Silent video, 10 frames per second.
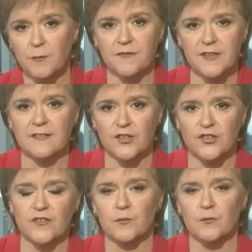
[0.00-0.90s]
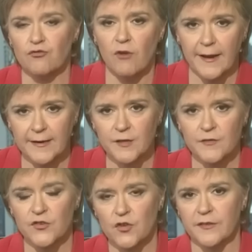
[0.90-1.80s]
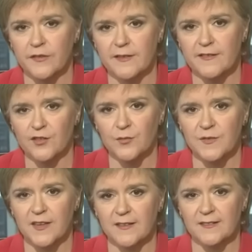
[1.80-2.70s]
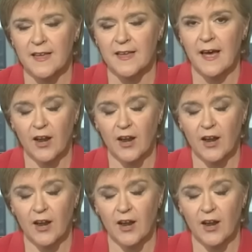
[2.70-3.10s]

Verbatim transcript: but some of these issues that would arise for Scotland in these circumstances